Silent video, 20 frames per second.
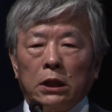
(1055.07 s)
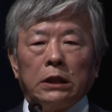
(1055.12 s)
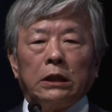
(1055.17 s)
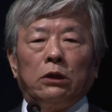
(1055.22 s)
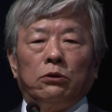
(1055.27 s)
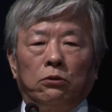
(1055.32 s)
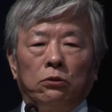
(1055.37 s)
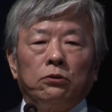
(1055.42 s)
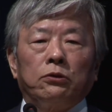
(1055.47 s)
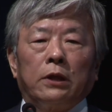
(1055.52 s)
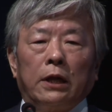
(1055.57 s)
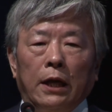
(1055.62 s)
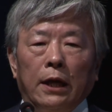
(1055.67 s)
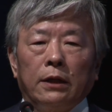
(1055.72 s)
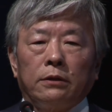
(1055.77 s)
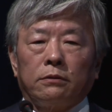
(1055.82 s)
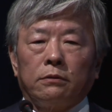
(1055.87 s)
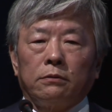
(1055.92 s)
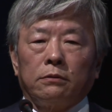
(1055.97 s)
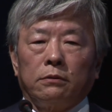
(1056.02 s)
and all
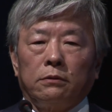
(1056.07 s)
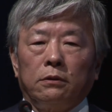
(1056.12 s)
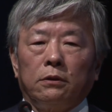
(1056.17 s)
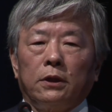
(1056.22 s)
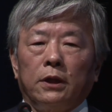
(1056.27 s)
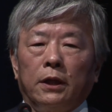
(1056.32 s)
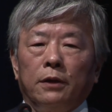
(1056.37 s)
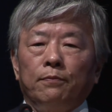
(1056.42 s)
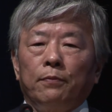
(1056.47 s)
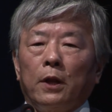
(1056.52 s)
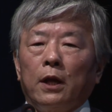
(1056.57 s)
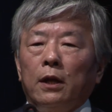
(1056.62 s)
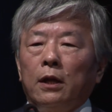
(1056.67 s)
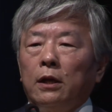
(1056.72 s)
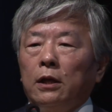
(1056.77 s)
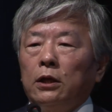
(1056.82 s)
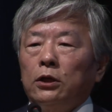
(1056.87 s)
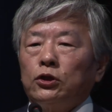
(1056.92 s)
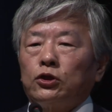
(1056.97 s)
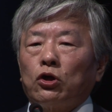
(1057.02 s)
that. Okay?
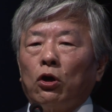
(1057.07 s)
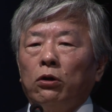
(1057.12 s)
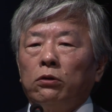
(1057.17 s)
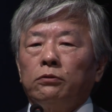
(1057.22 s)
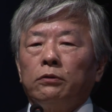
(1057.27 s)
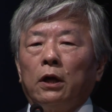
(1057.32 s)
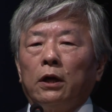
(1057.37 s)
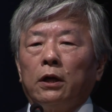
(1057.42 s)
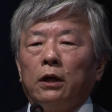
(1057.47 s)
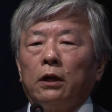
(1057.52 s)
So